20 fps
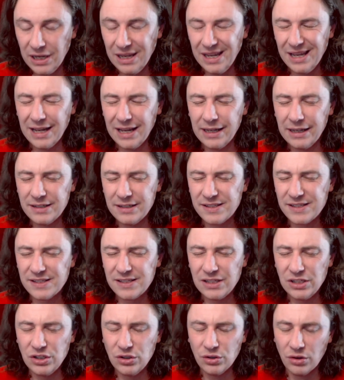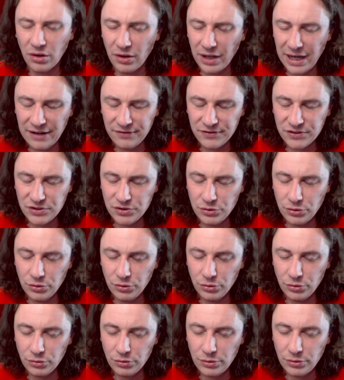and you'll have
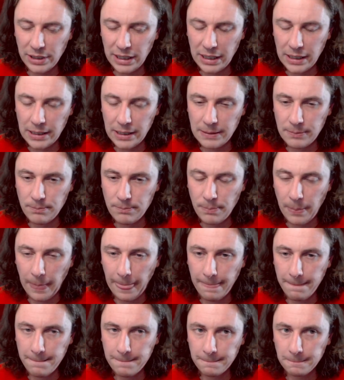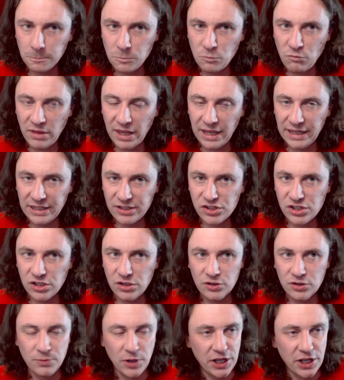to
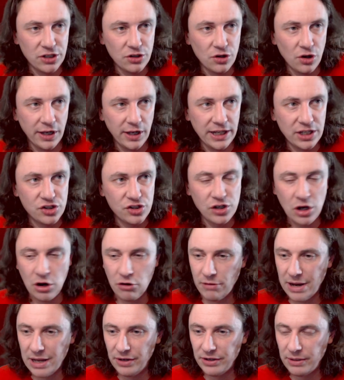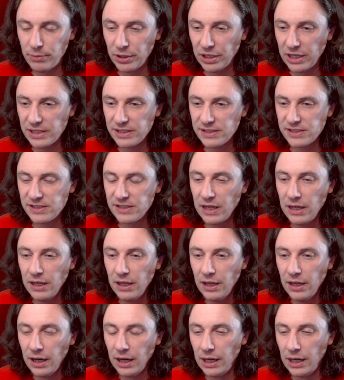excuse my knowledge around it, but it's
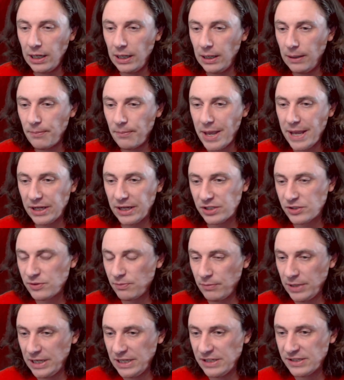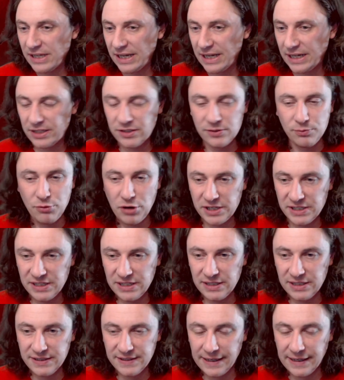means it
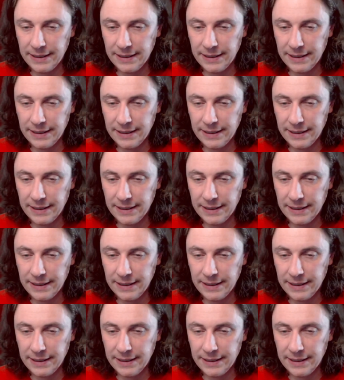expresses